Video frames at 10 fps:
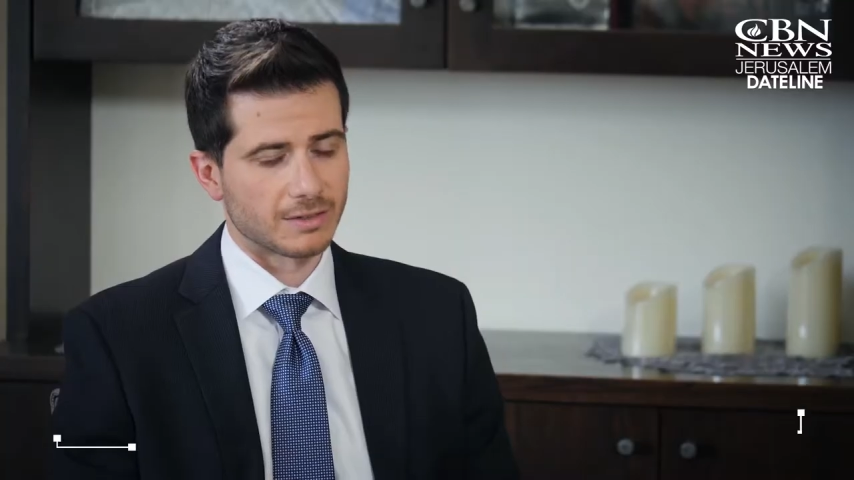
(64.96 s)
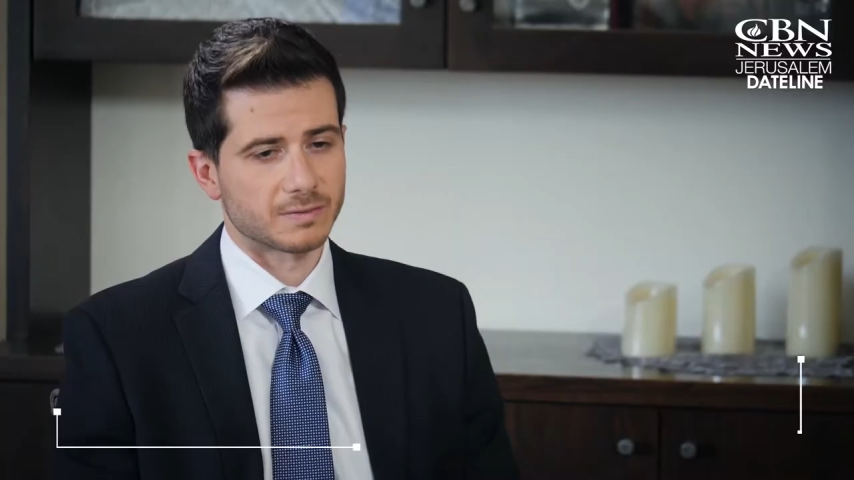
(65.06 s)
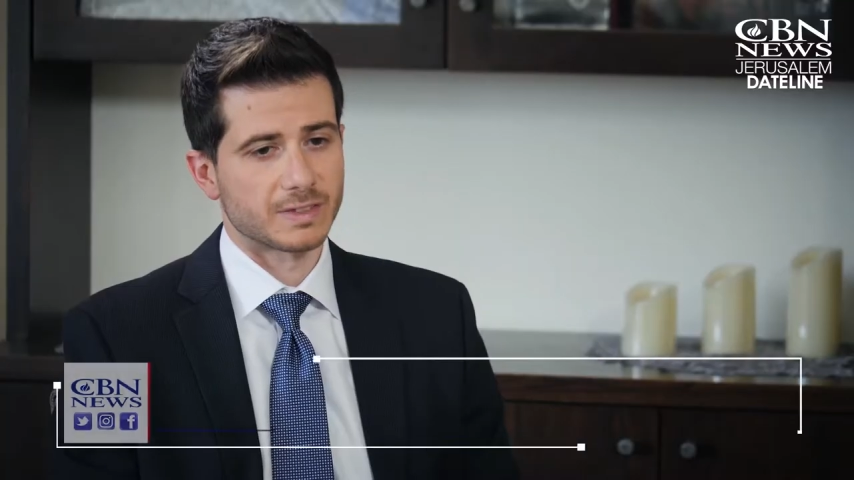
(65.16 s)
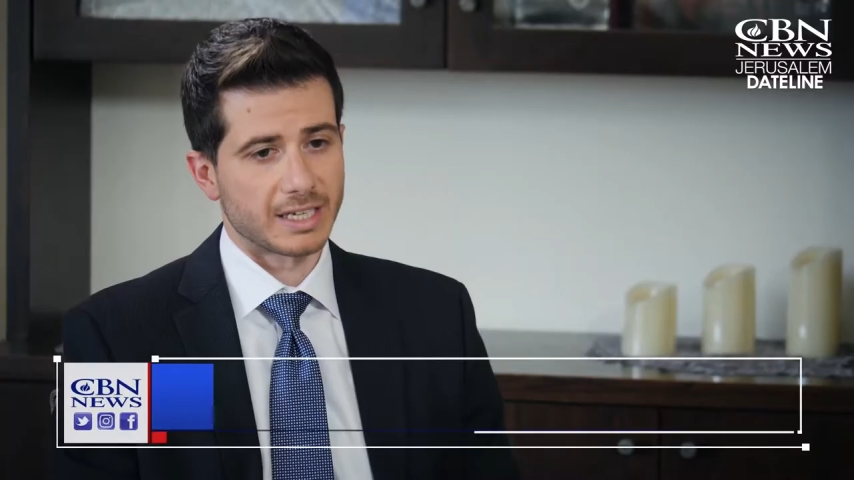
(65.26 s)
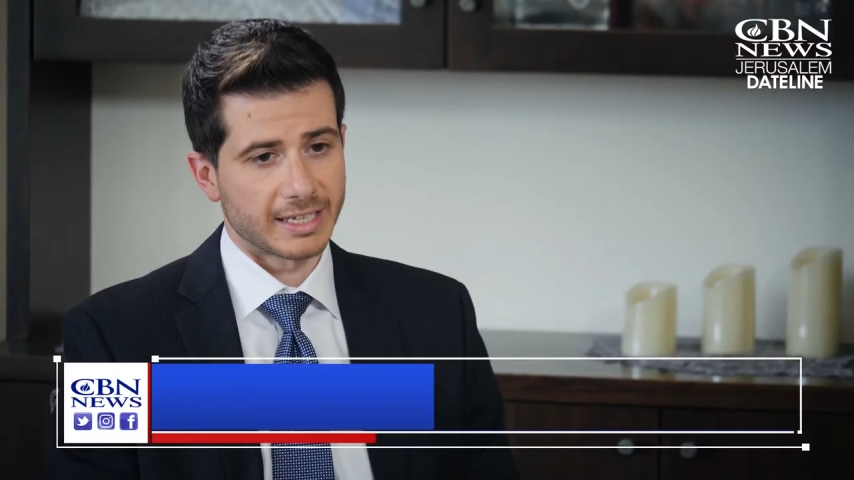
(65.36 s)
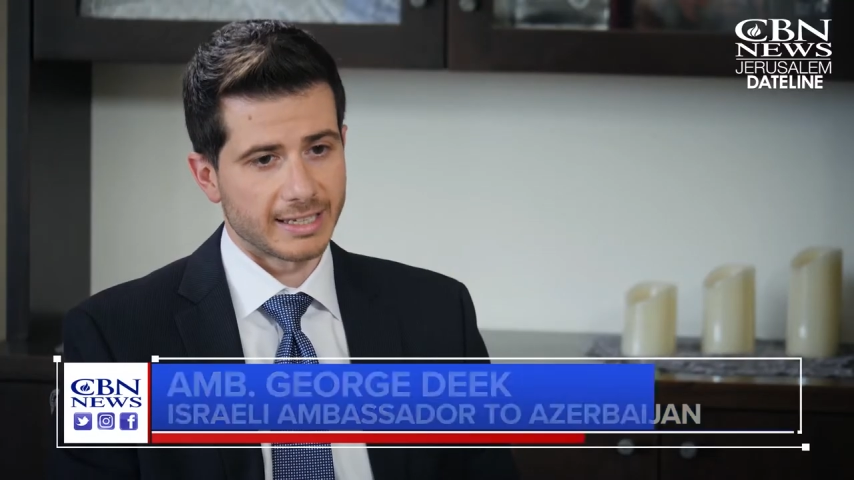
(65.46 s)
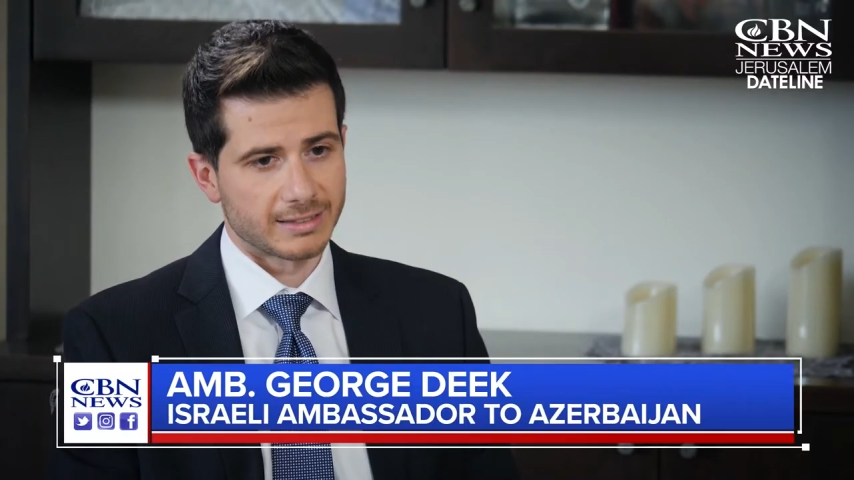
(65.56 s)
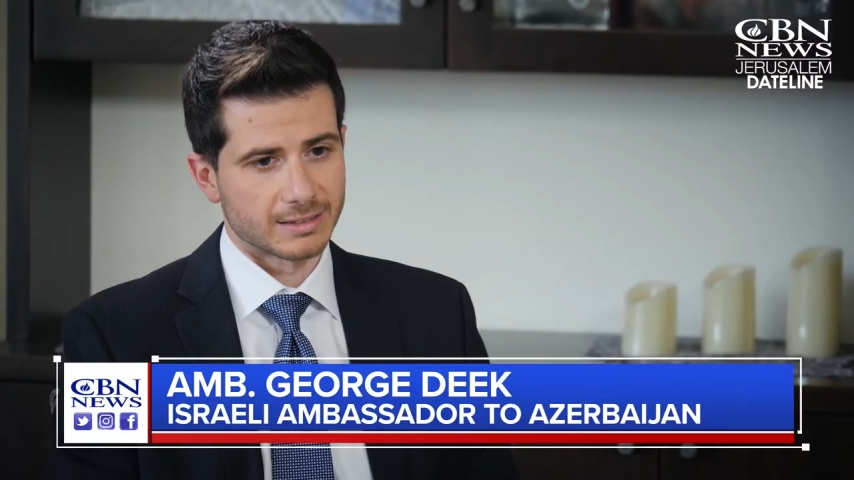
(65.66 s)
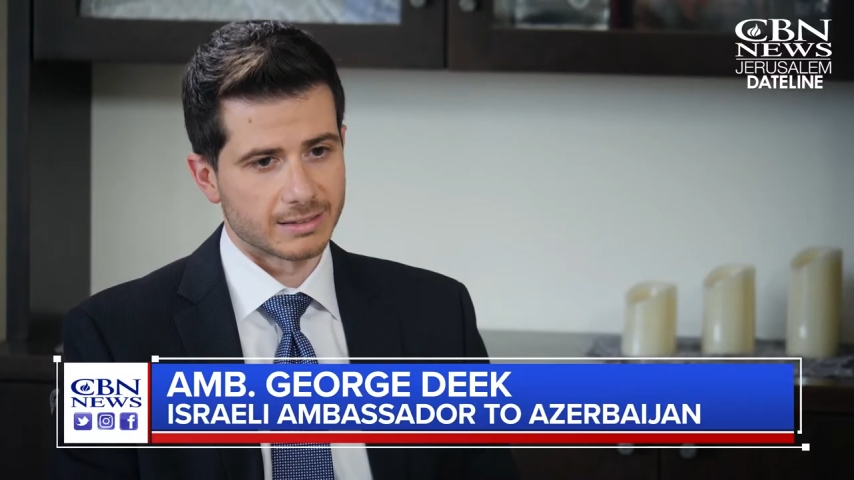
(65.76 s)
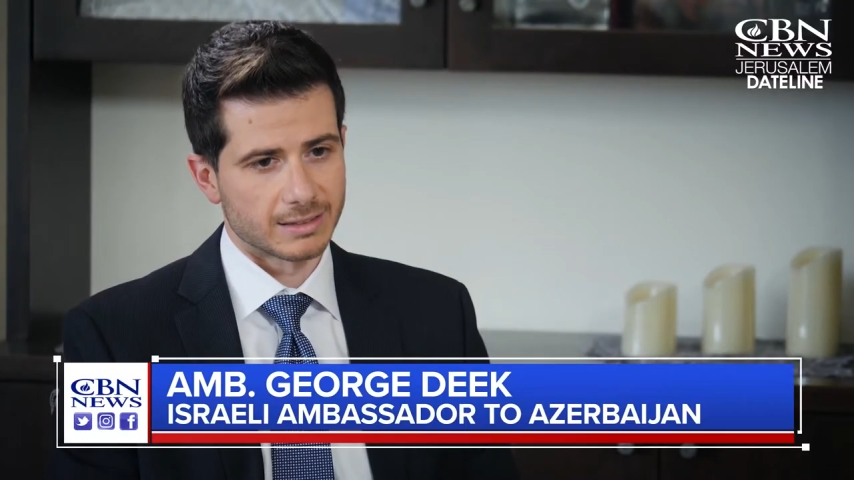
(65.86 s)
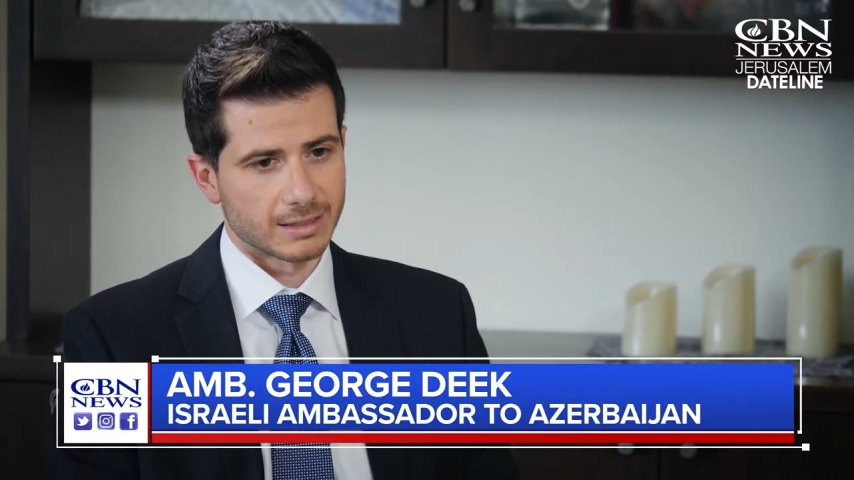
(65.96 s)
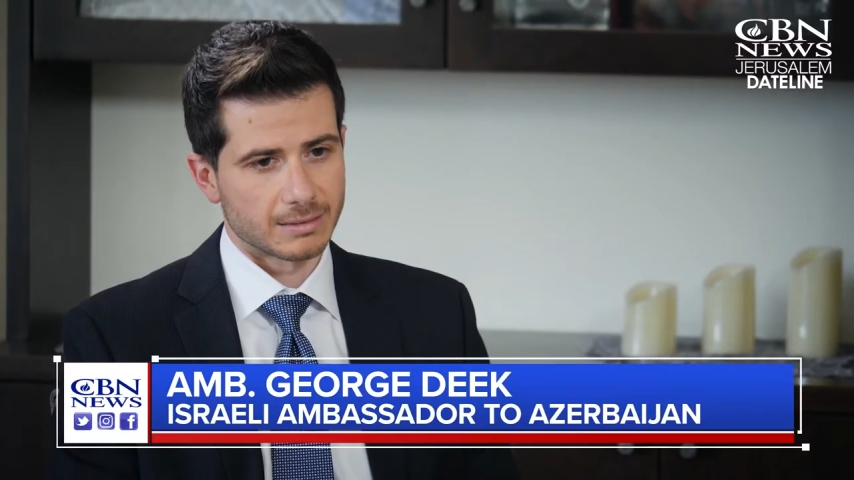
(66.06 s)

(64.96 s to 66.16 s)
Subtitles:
I've dedicated